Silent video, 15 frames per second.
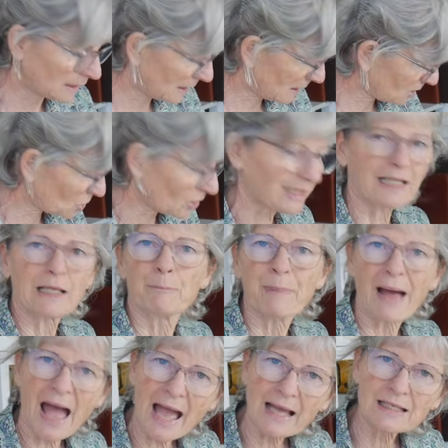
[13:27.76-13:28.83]
It's got a little
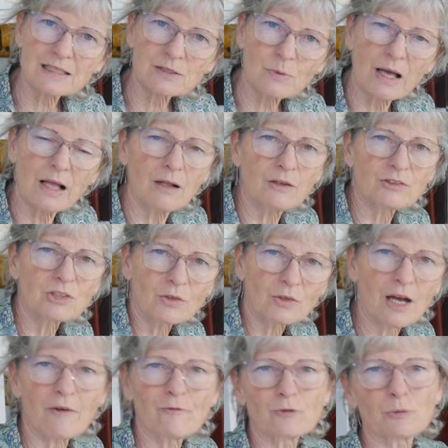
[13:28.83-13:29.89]
back as well, so
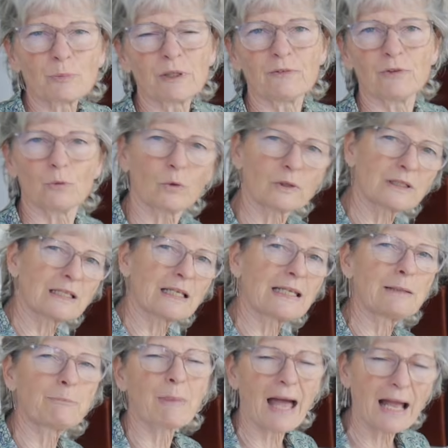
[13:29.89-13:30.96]
comfortable if you wanted to
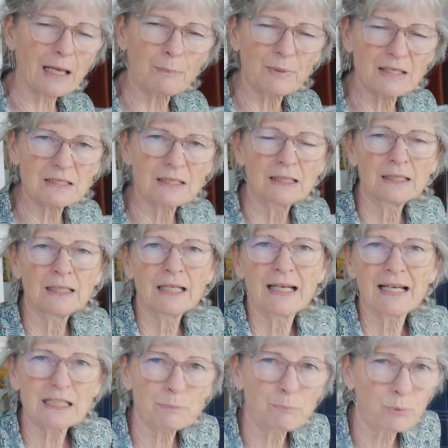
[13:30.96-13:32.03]
lean back a bit.
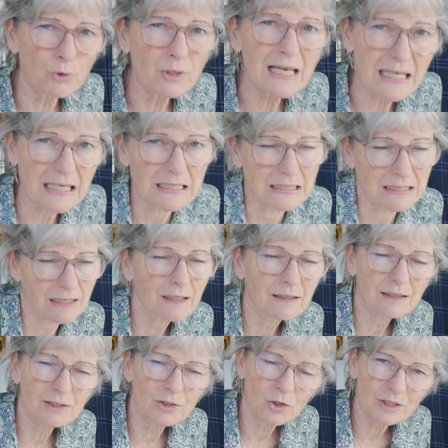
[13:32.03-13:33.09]
It's brilliant, and
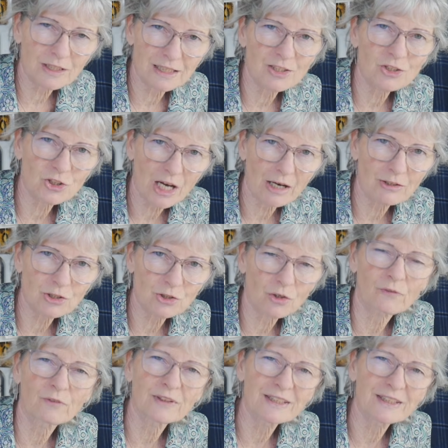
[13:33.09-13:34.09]
I got it at a charity shop for